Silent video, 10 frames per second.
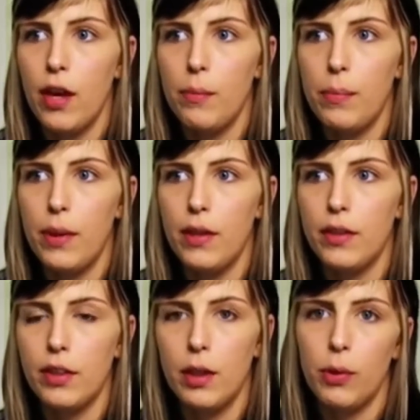had been
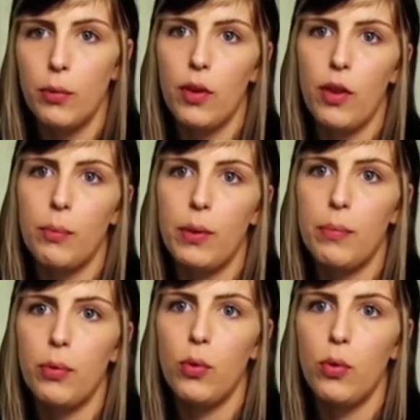sleeping with other
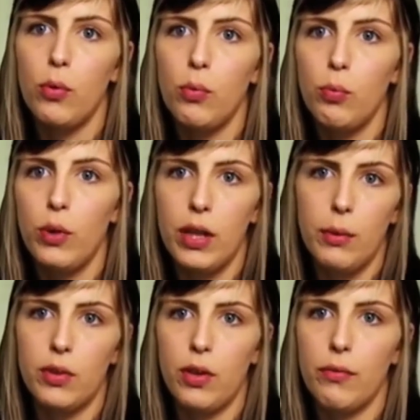people when he
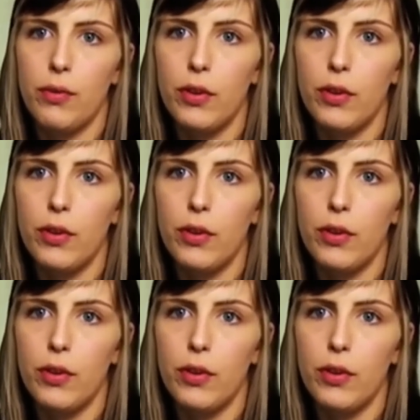was gone for the